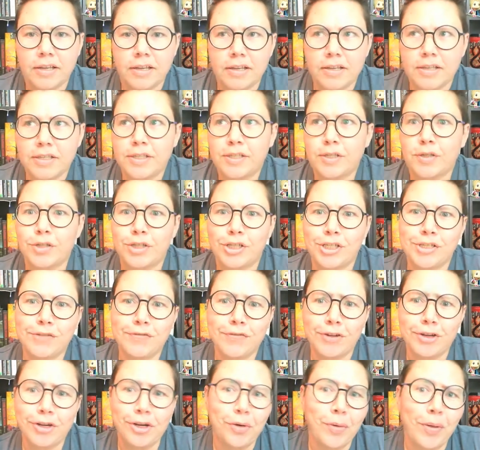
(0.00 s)
So she's
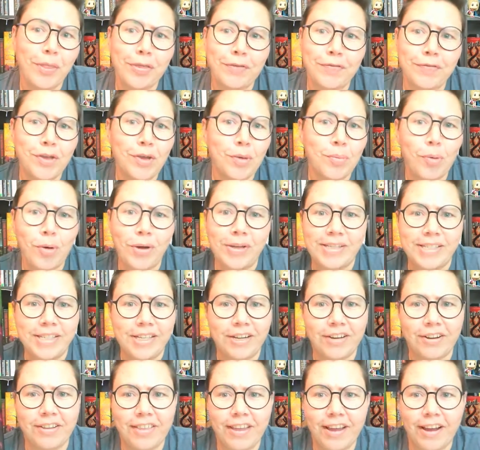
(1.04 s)
flirted with a few boys
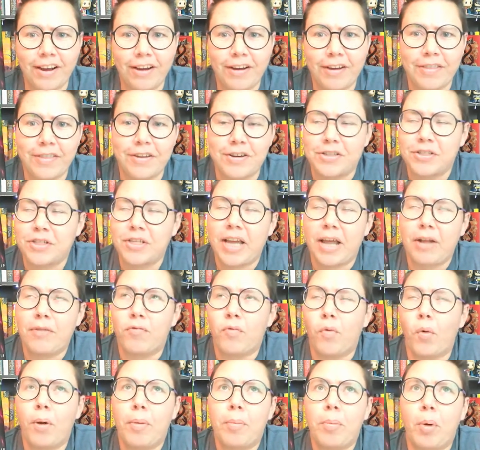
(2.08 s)
here and there, and there's kind of
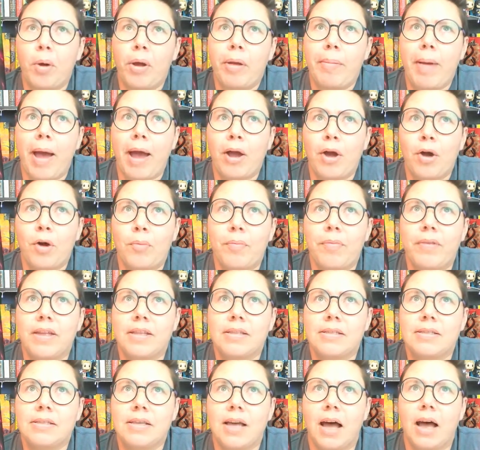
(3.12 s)
one boy back home
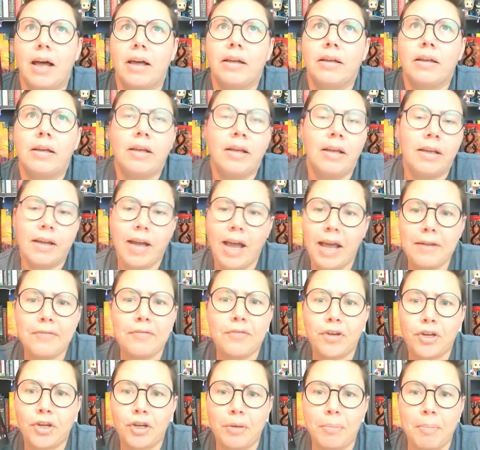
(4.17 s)
that's uh, kind of
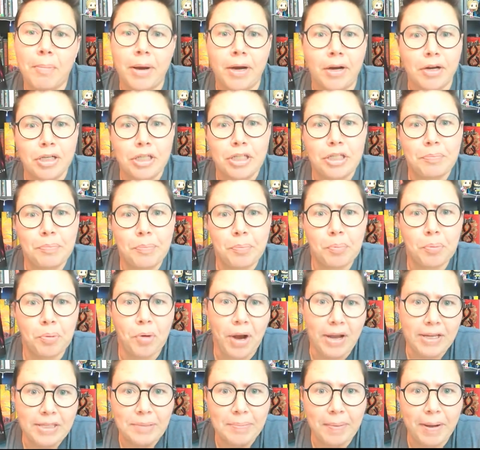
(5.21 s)
a good marriage
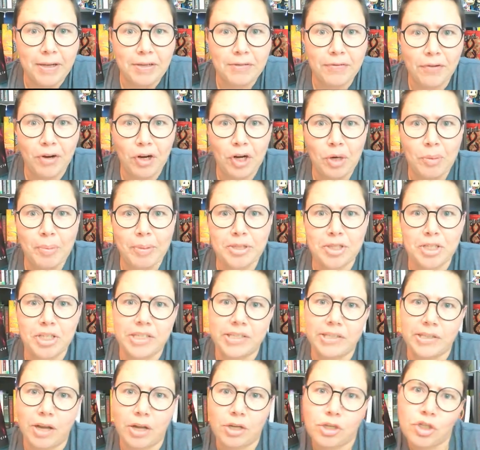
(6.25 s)
prospect for her, but
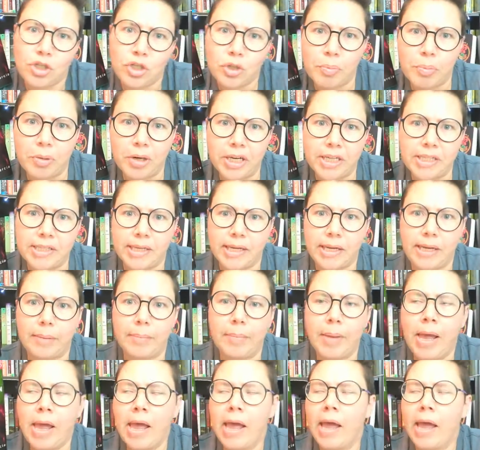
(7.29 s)
she's not super into him.